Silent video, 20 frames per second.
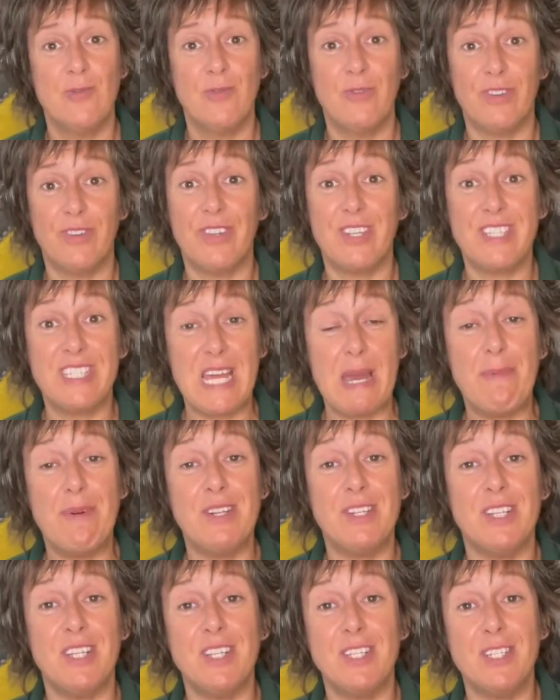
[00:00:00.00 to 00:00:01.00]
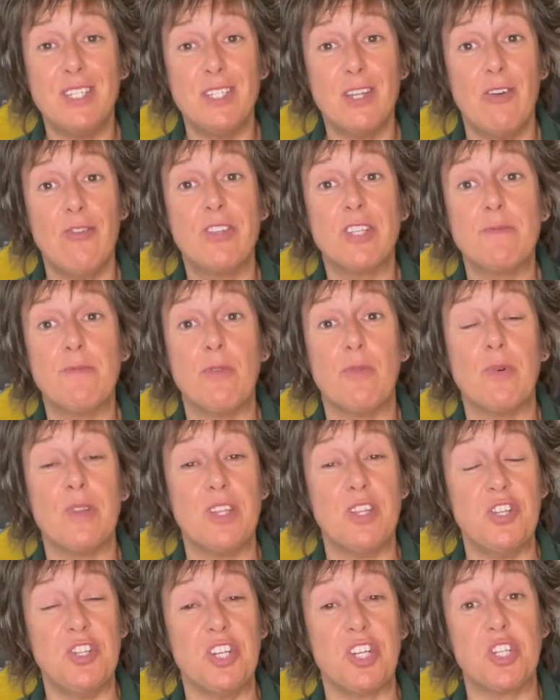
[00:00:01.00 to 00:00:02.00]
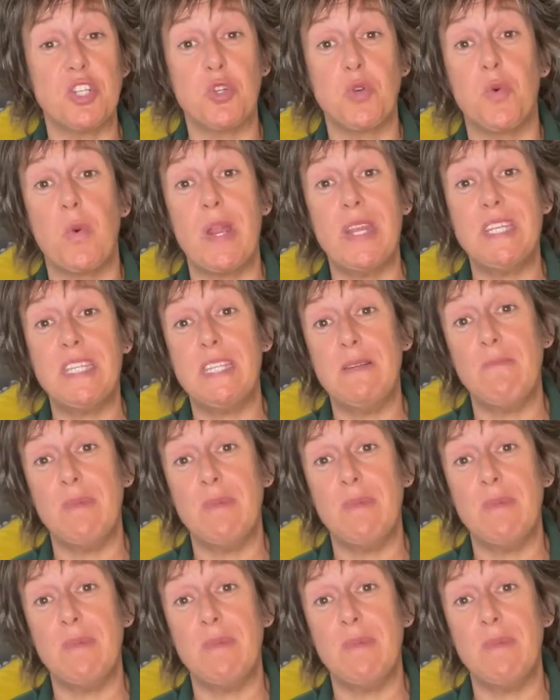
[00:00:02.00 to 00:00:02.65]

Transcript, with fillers: Well, the damage is noticeable within just 20